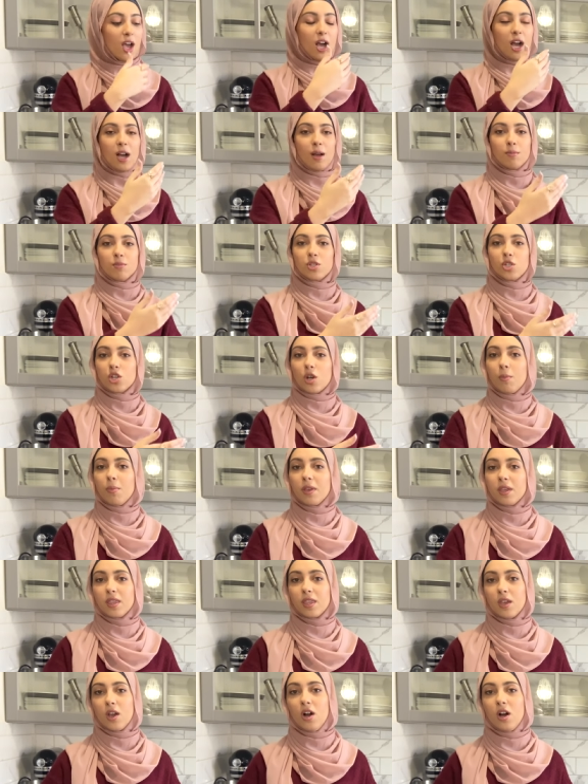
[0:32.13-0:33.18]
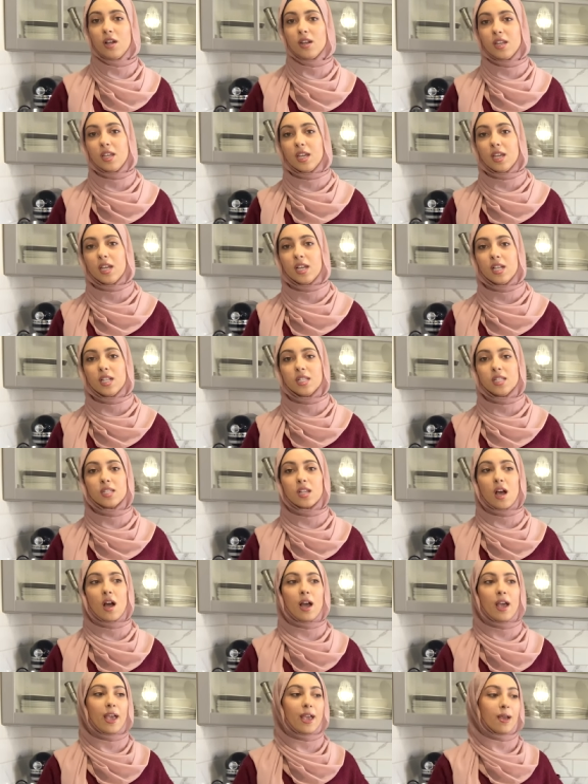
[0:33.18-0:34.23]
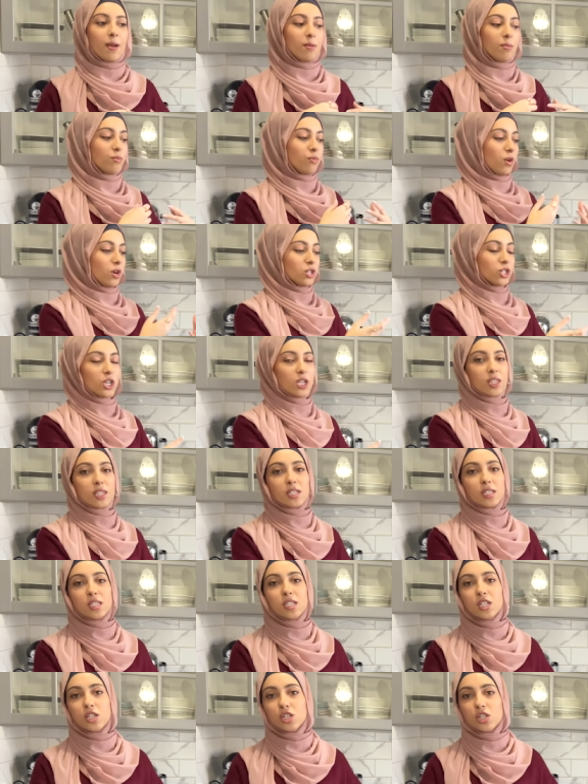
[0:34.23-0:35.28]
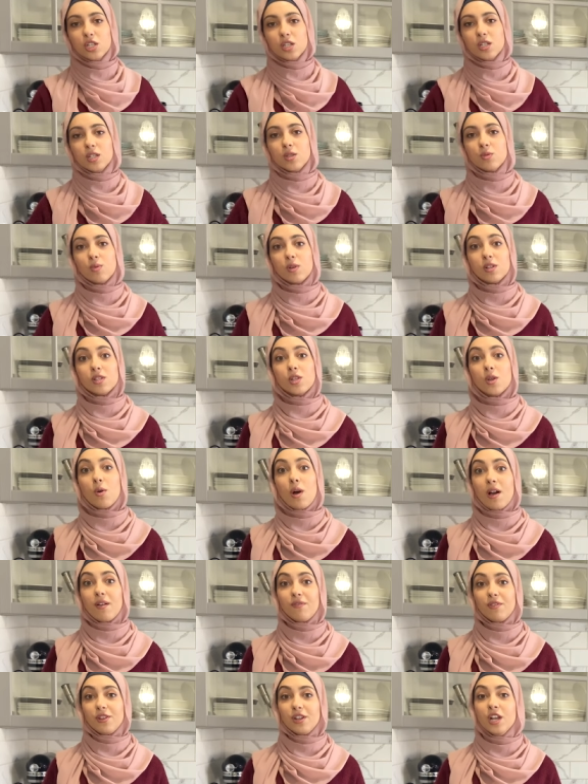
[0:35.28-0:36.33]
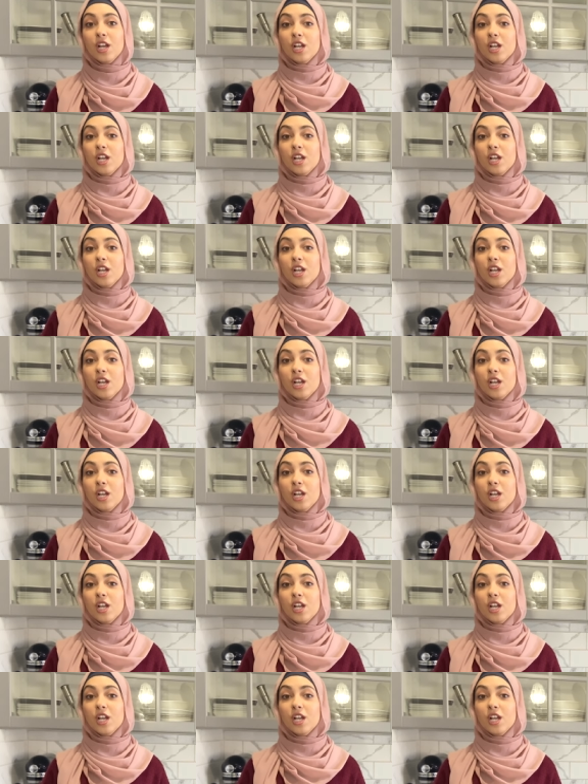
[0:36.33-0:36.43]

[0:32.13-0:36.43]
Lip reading: I'm chopping the onions, I am washing the dishes, whatsoever.